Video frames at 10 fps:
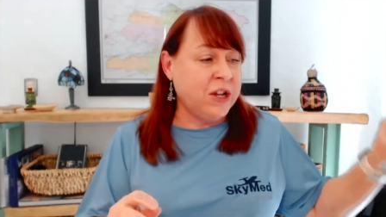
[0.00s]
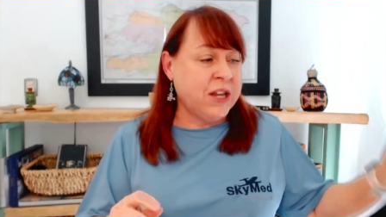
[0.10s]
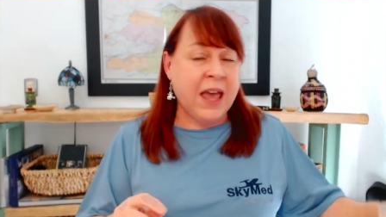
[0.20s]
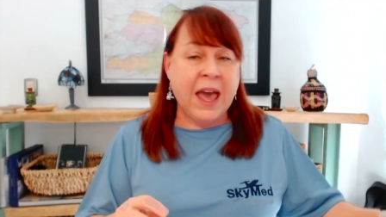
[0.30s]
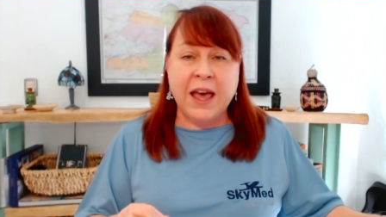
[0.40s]
to
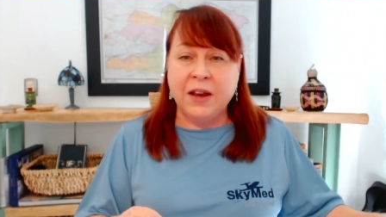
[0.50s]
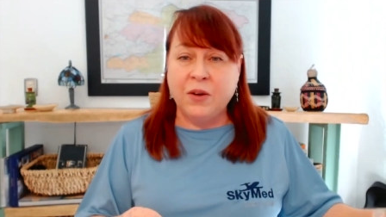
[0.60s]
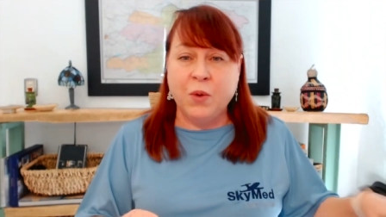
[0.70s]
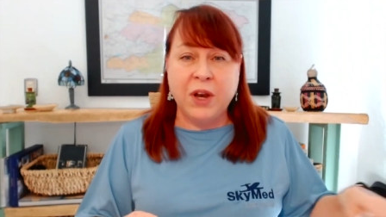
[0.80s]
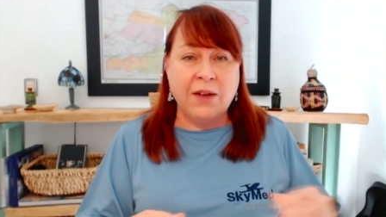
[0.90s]
look
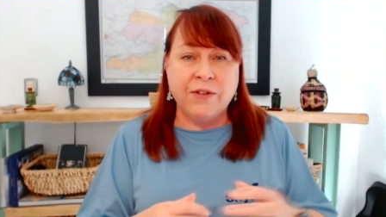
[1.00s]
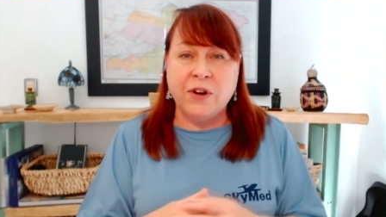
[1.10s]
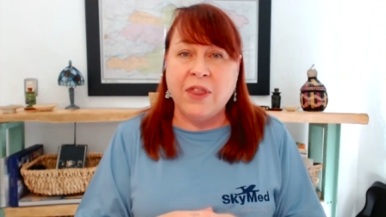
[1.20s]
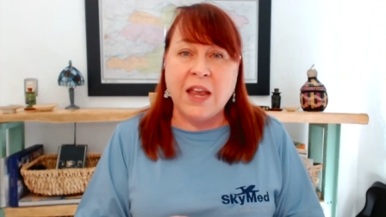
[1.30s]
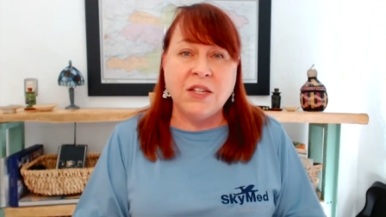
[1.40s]
at
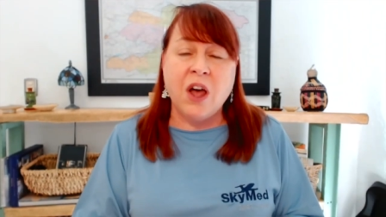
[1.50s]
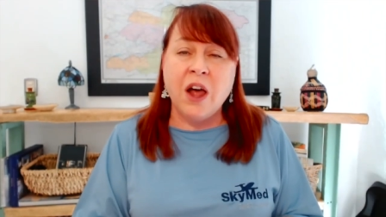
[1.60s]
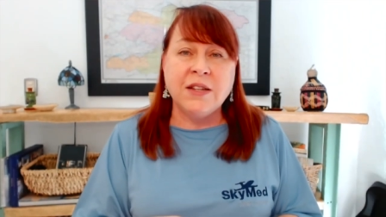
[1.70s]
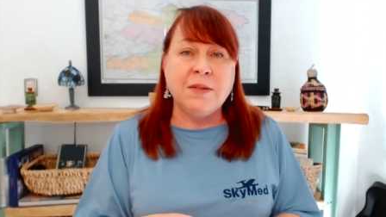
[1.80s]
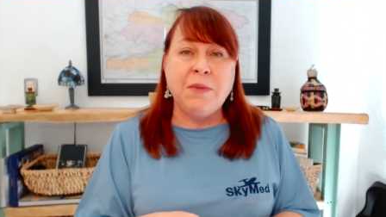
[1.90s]
whenever they
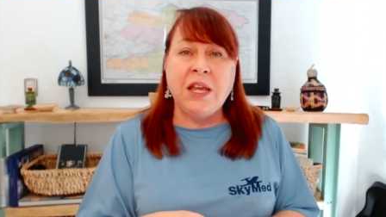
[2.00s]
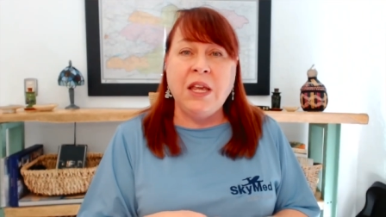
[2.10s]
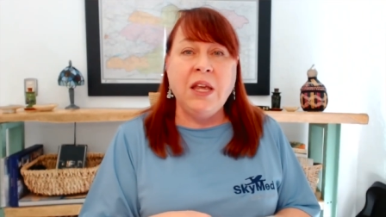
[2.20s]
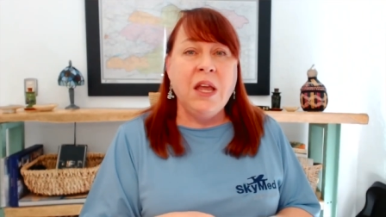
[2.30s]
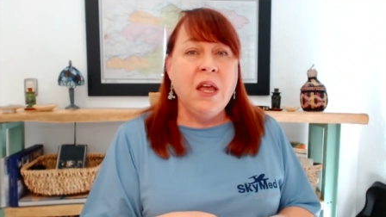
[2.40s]
talk to
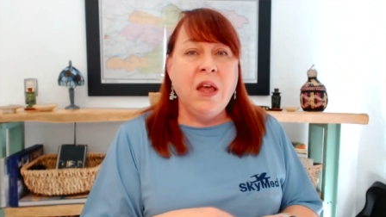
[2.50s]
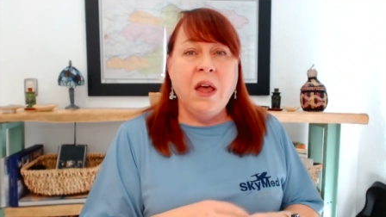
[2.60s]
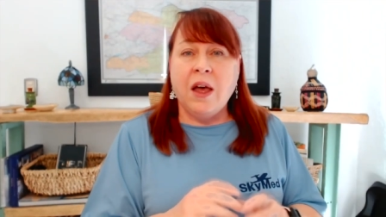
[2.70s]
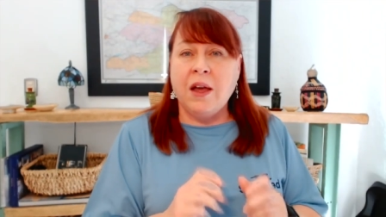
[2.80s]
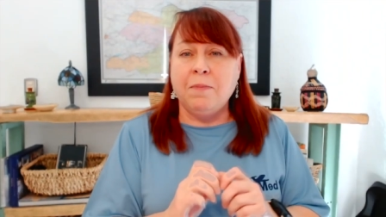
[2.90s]
me.
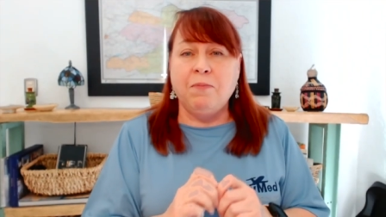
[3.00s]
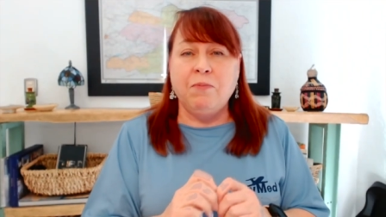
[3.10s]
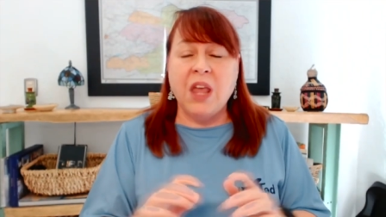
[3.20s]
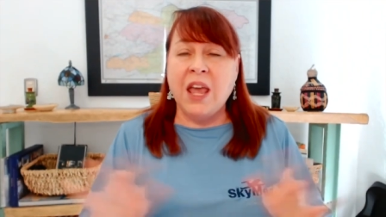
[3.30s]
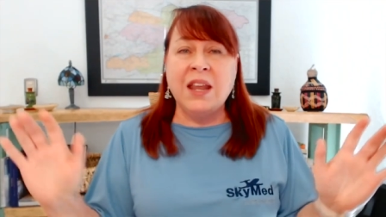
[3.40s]

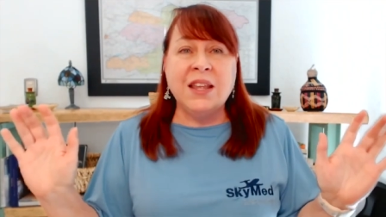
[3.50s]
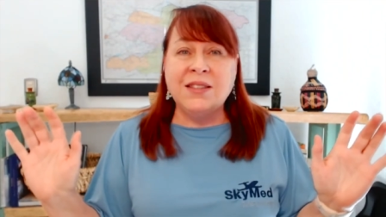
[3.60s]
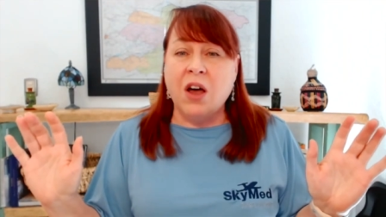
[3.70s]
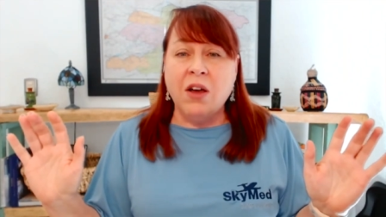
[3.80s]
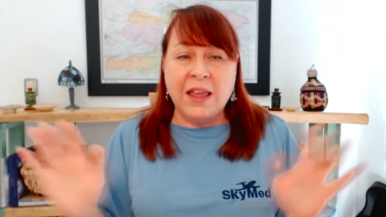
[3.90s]
Um, and
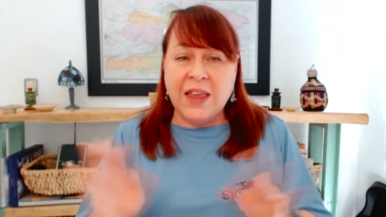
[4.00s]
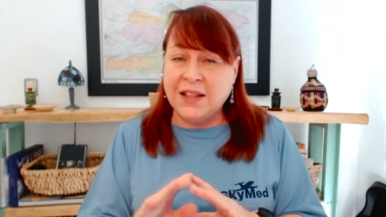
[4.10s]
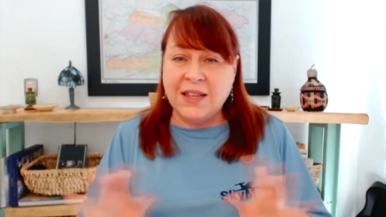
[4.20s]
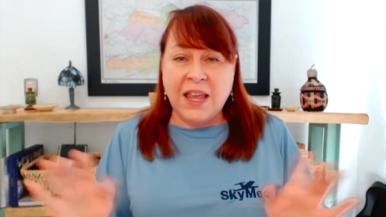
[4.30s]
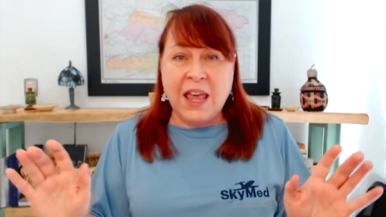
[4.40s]
it's
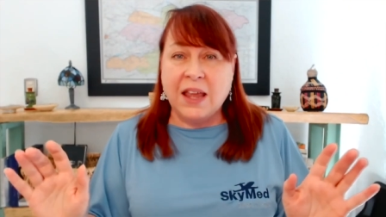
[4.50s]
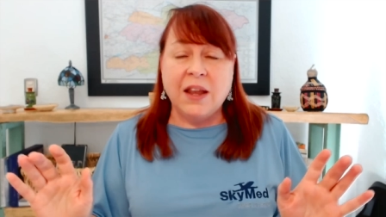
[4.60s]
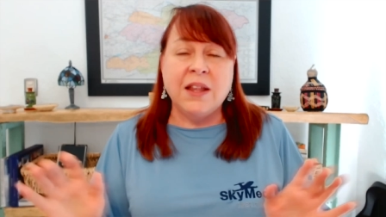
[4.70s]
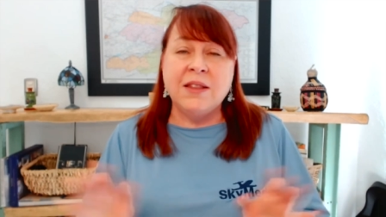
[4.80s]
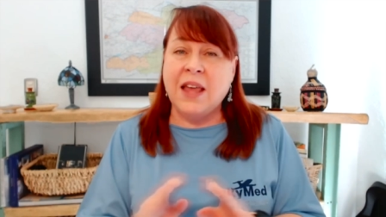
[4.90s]
That's
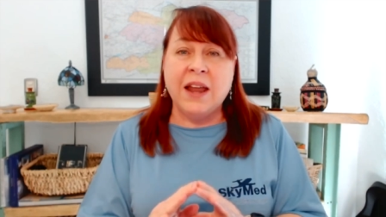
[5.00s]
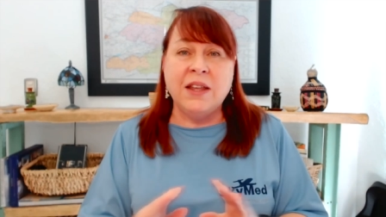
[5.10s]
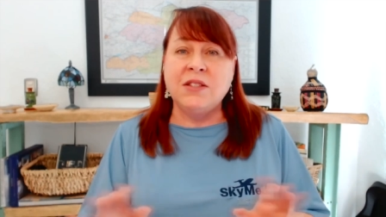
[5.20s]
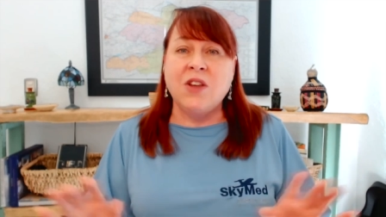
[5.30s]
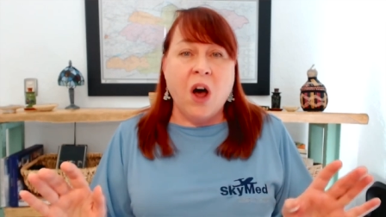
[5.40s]
it. That
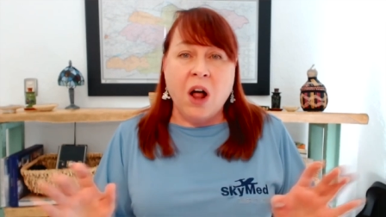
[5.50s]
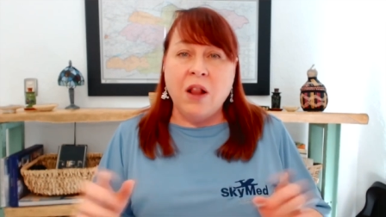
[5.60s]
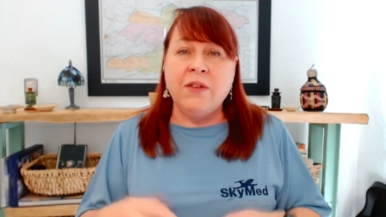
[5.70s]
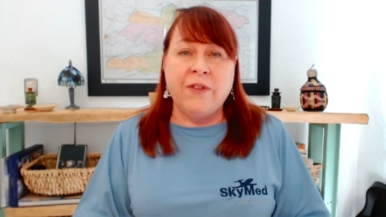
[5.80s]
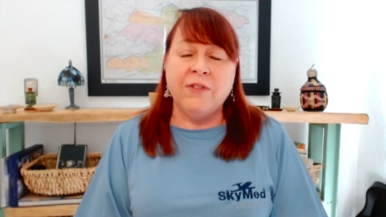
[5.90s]
is
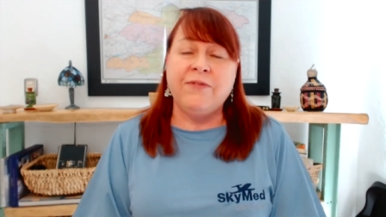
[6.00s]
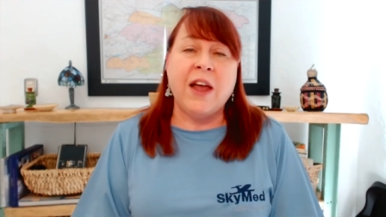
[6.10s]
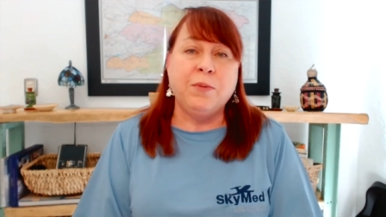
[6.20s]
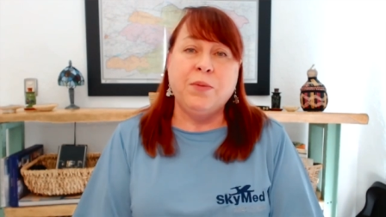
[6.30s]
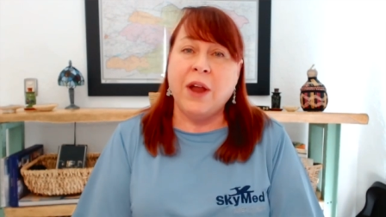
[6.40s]
all of our
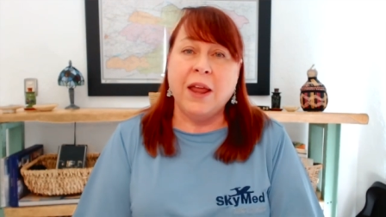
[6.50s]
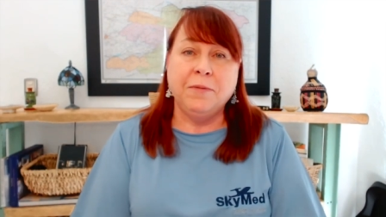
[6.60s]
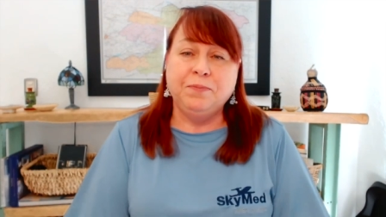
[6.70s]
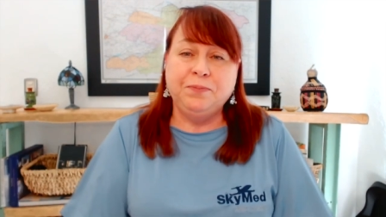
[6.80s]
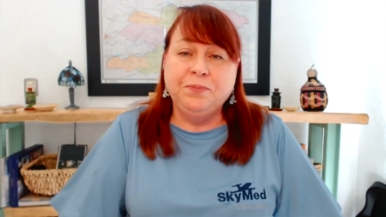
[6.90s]
fine print.